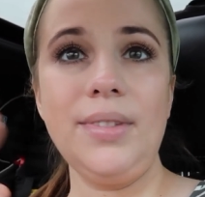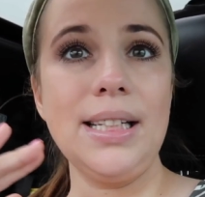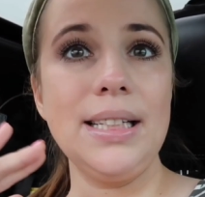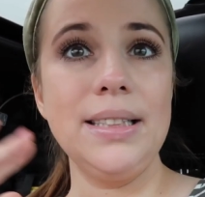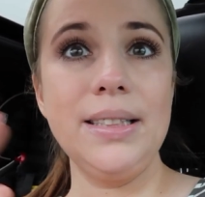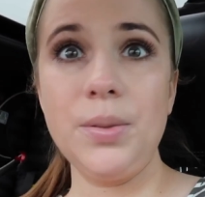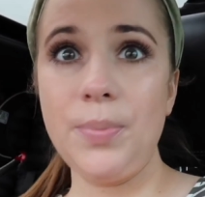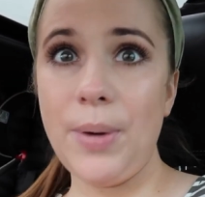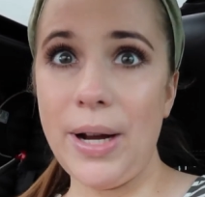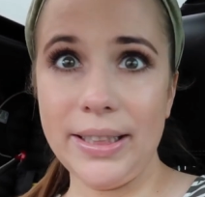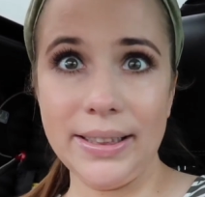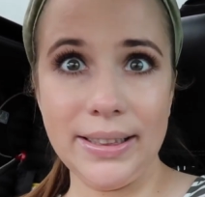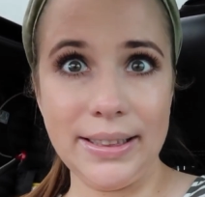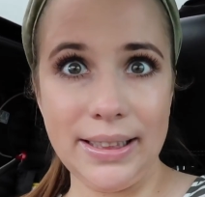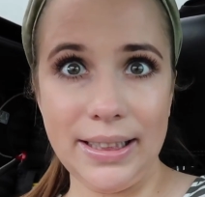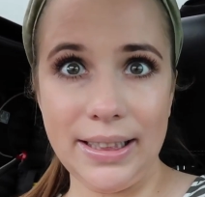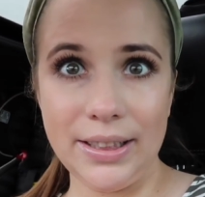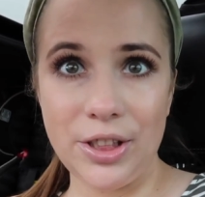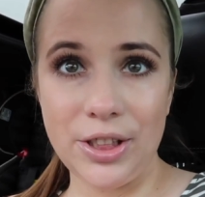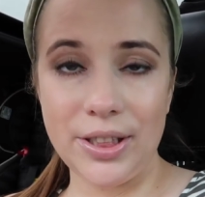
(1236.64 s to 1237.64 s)
this
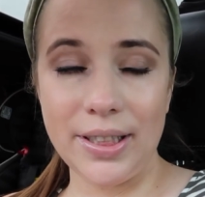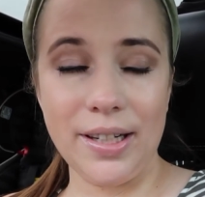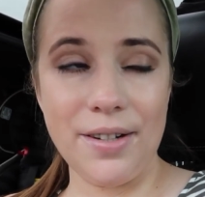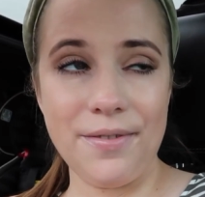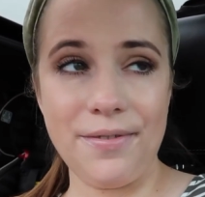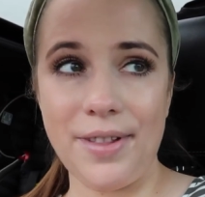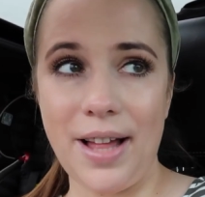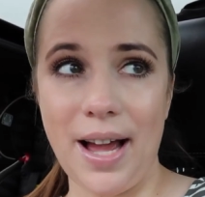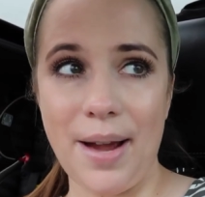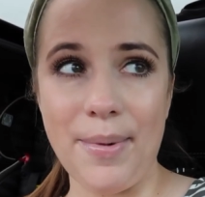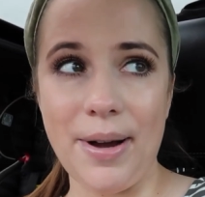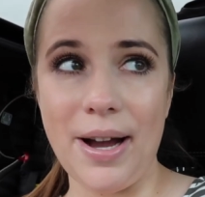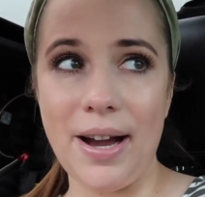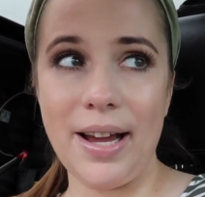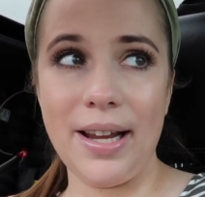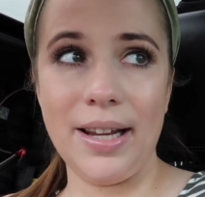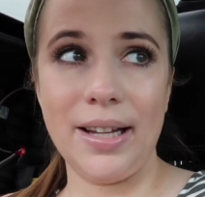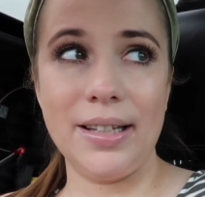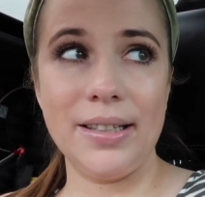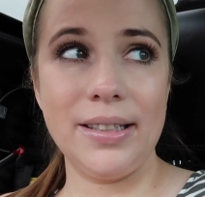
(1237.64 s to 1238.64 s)
pregnancy is just gonna fly
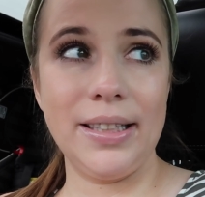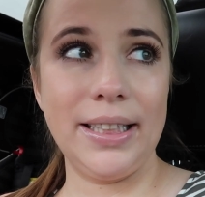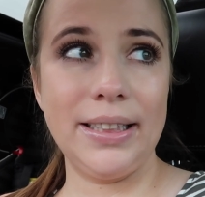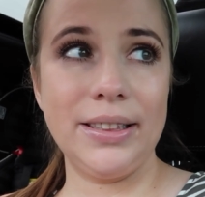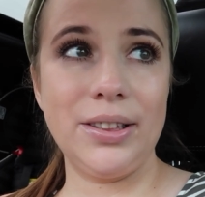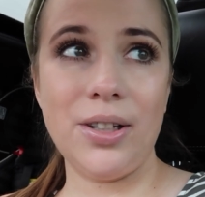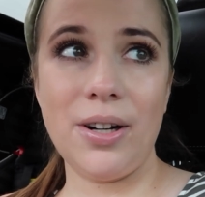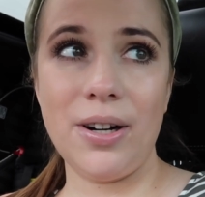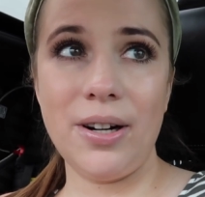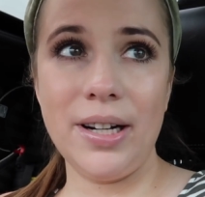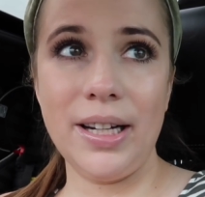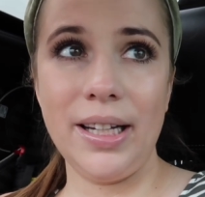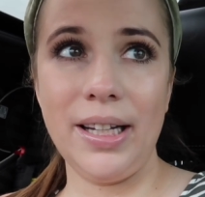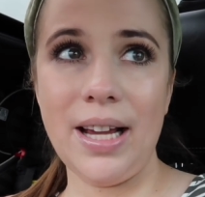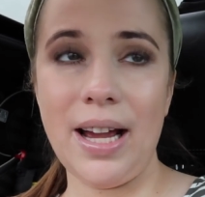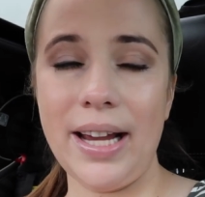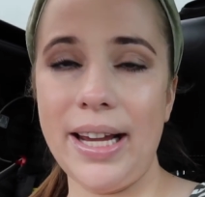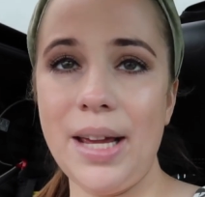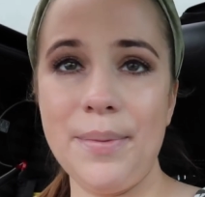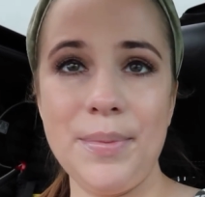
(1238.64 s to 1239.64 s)
by. Like it's
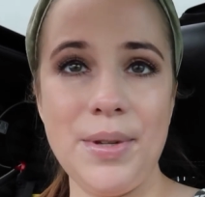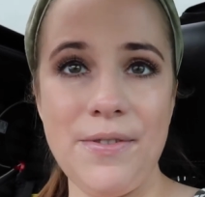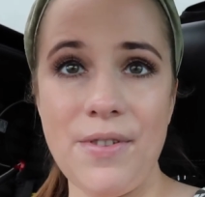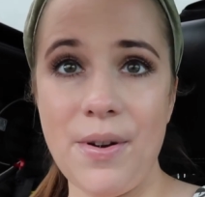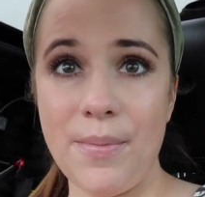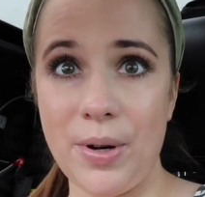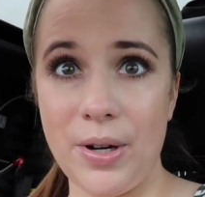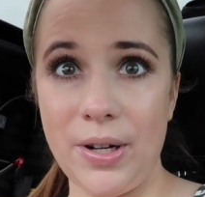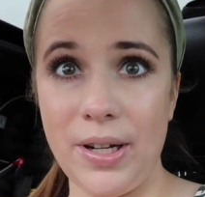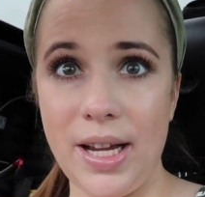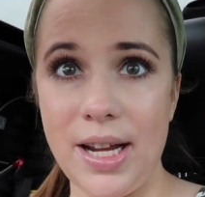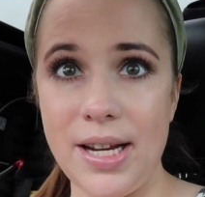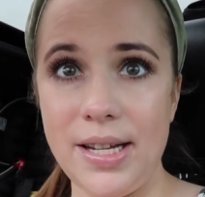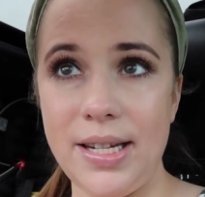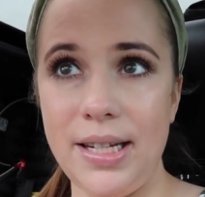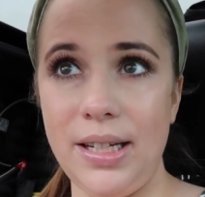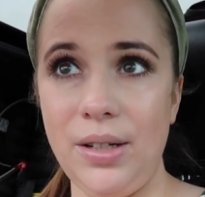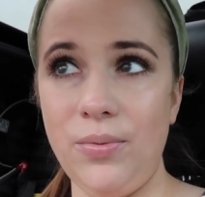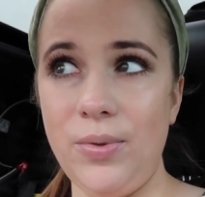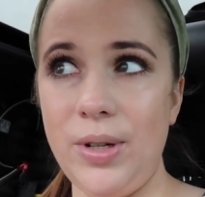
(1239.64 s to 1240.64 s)
already, I can't believe I'm already
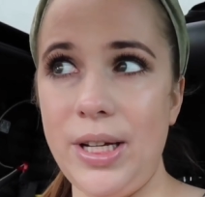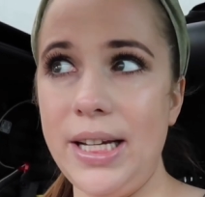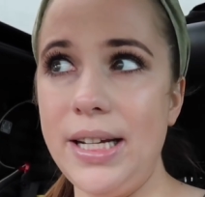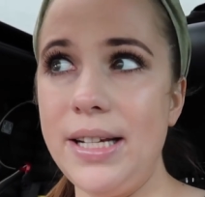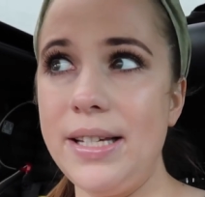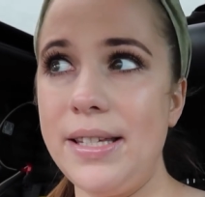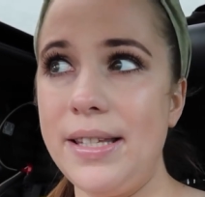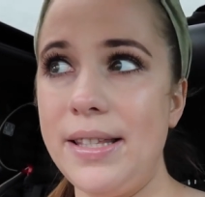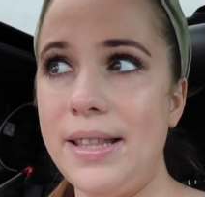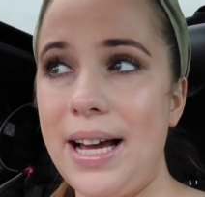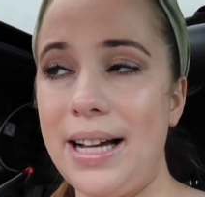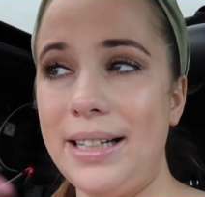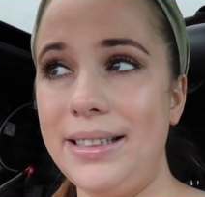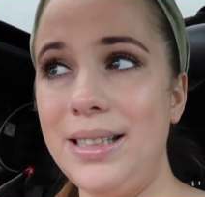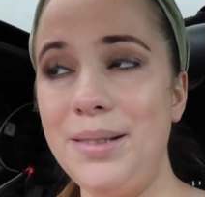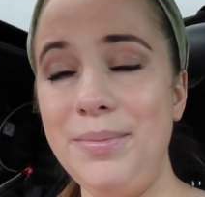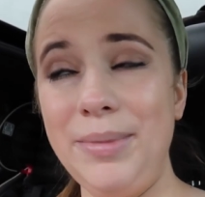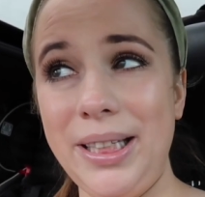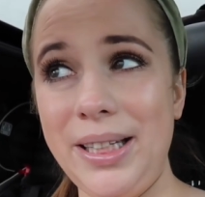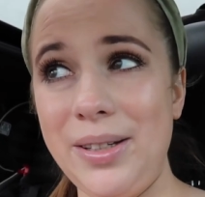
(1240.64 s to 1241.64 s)
18 weeks. That
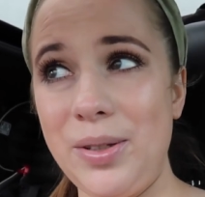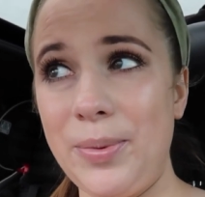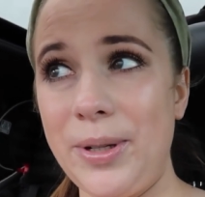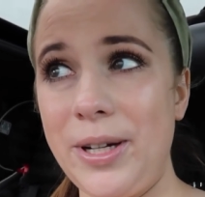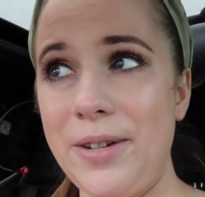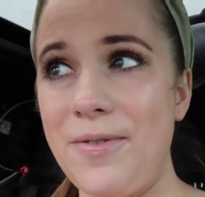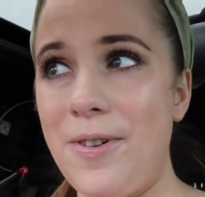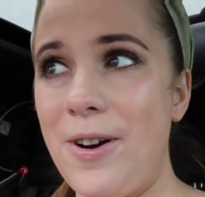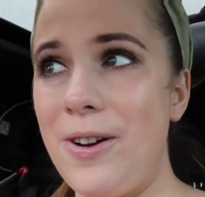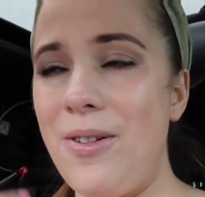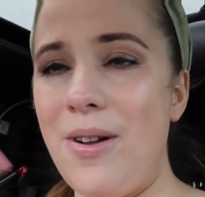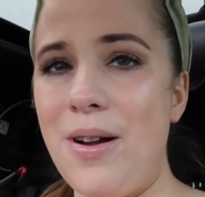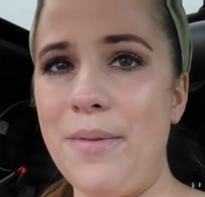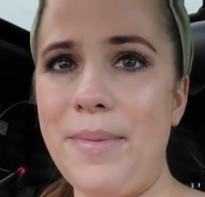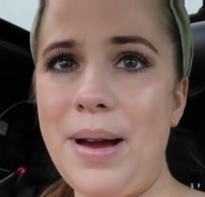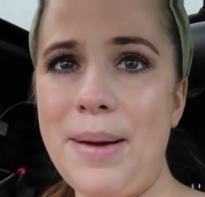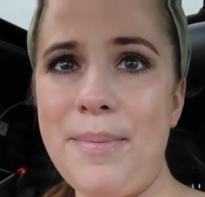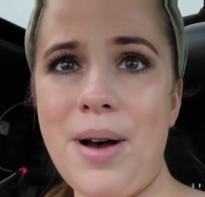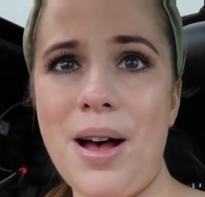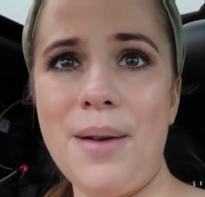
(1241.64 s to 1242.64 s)
to me is pretty far along.
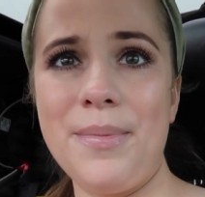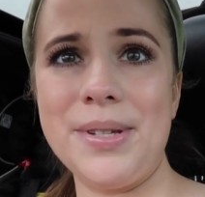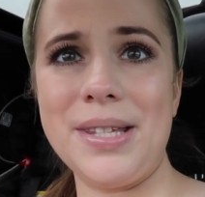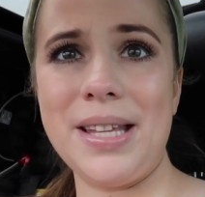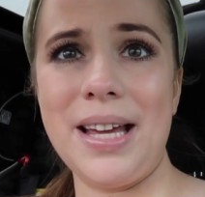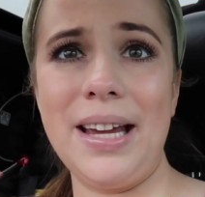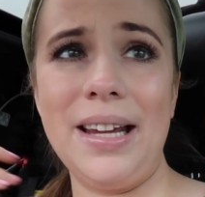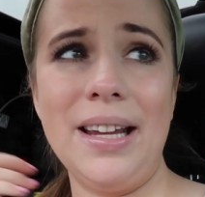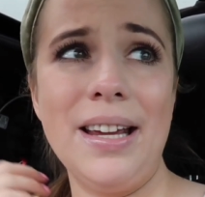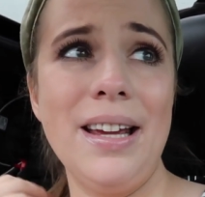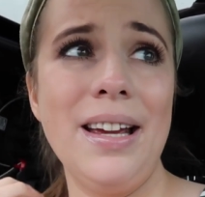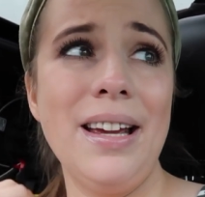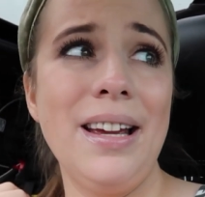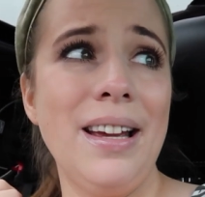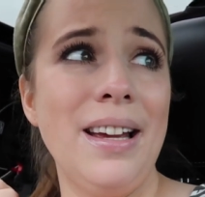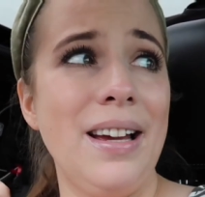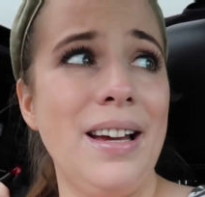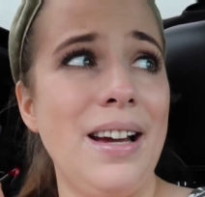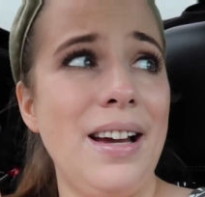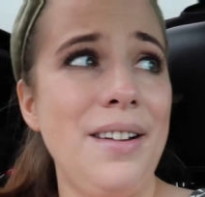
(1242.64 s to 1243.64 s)
My mom was like,
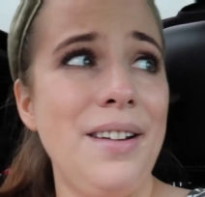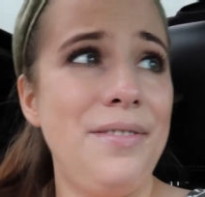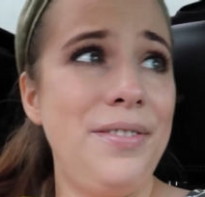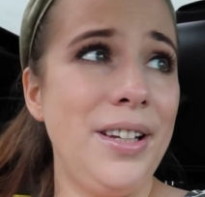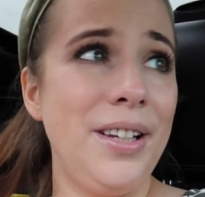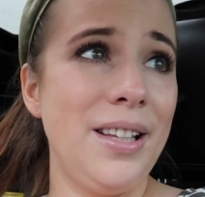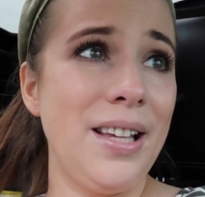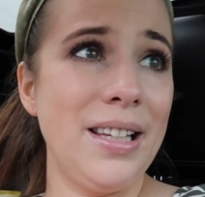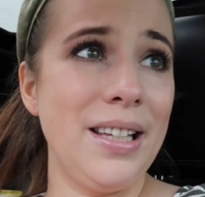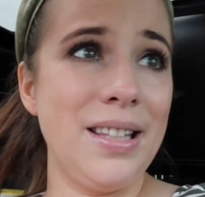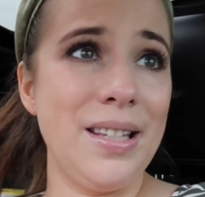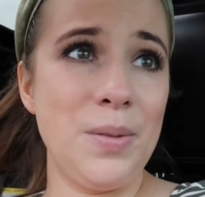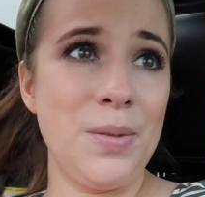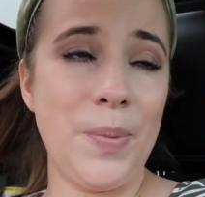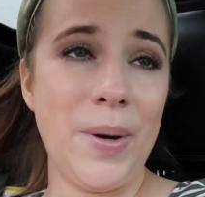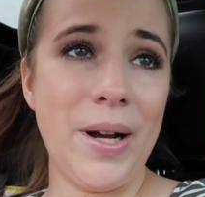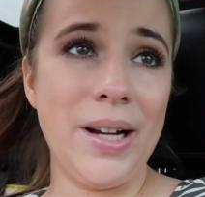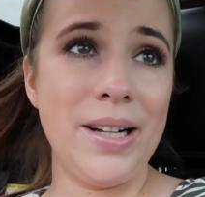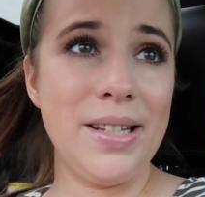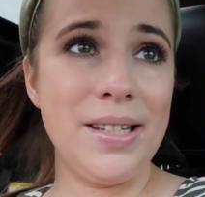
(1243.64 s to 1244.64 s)
I feel like this
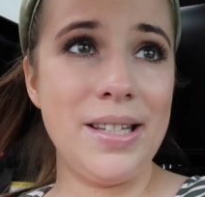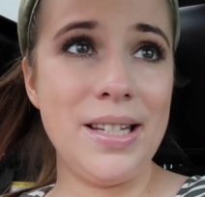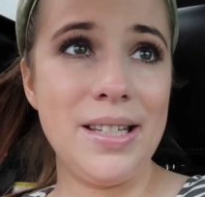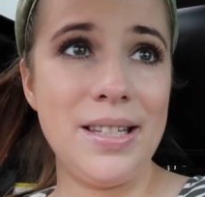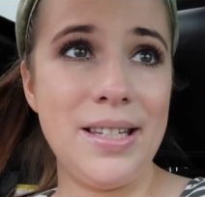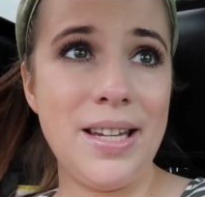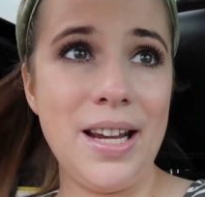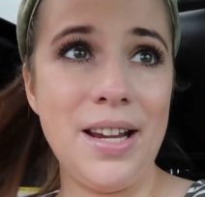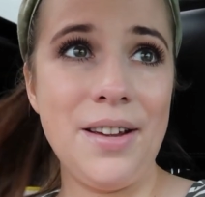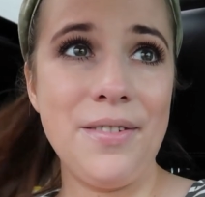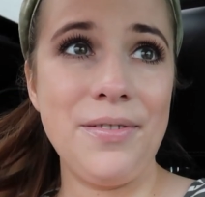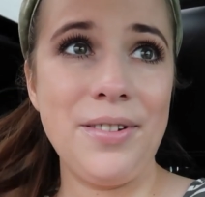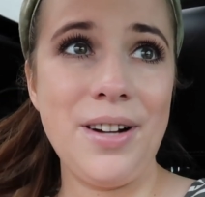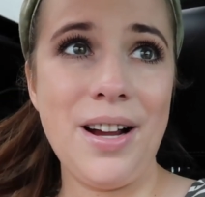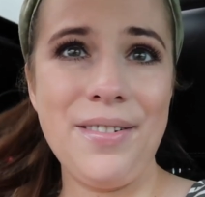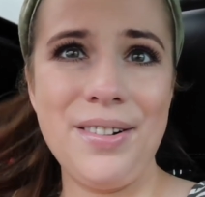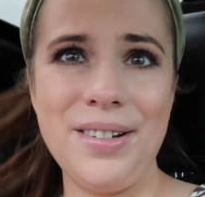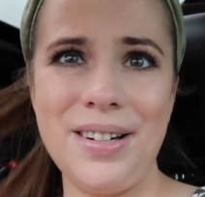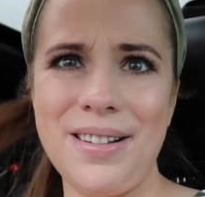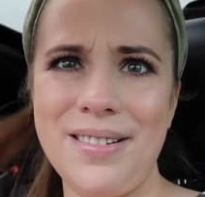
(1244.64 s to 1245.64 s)
pregnancy is taking
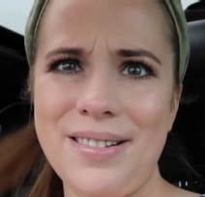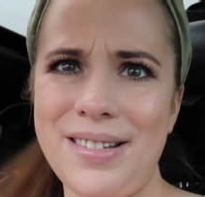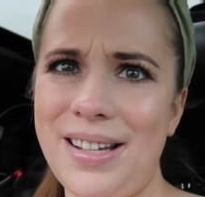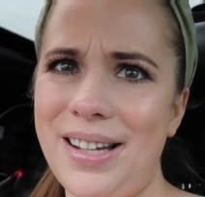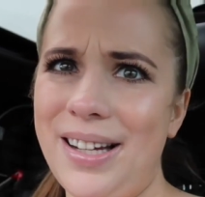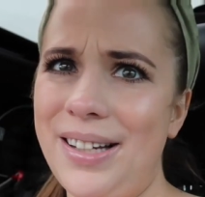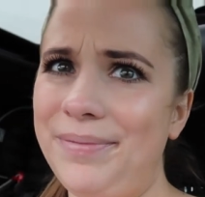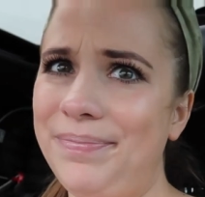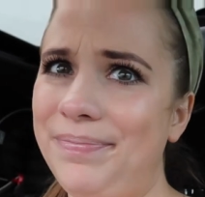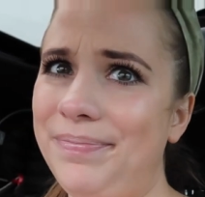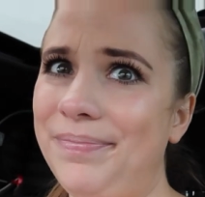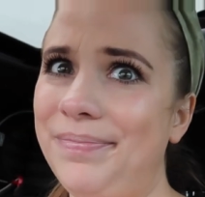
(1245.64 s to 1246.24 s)
forever. And I was like,